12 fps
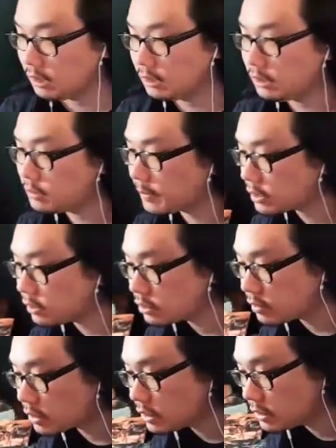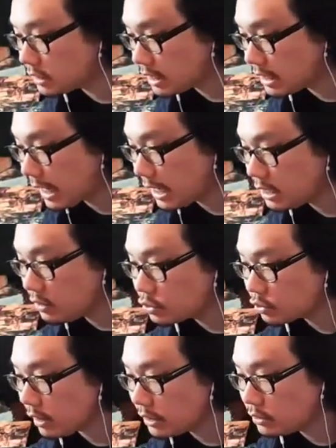uh, the special instructions say, "Can you
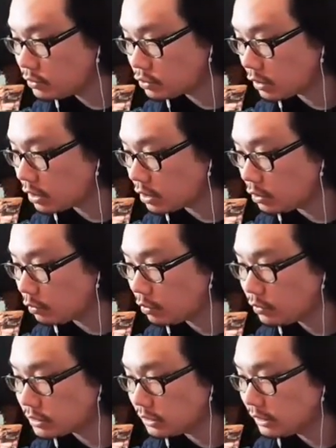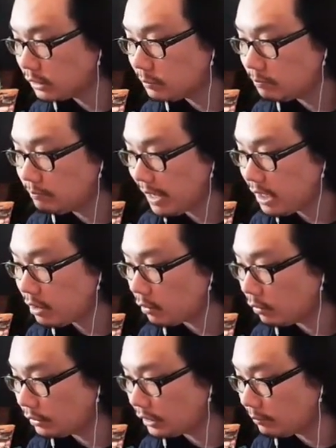try to draw Goro's little
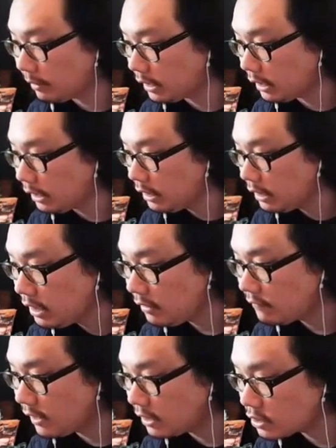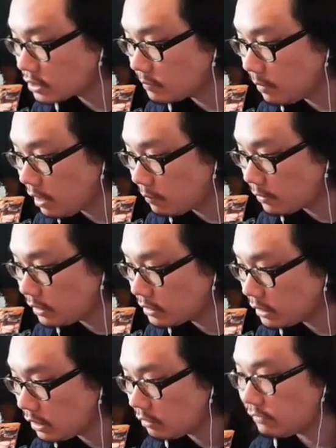banner-holding buddy? If not, just a paw print
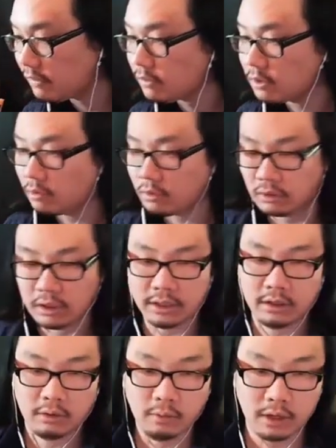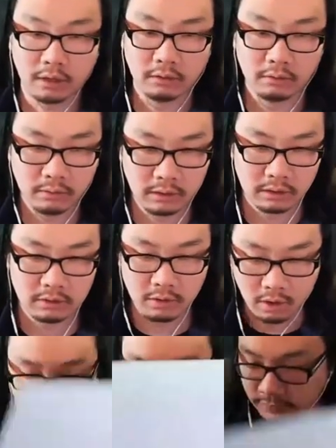and your favorite Goro line." Well, can do
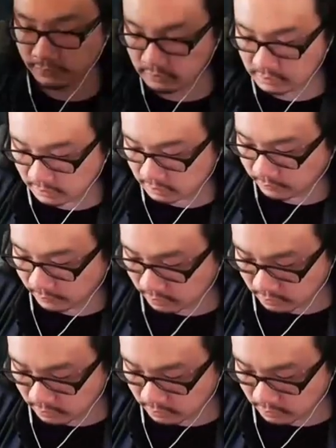all of those things for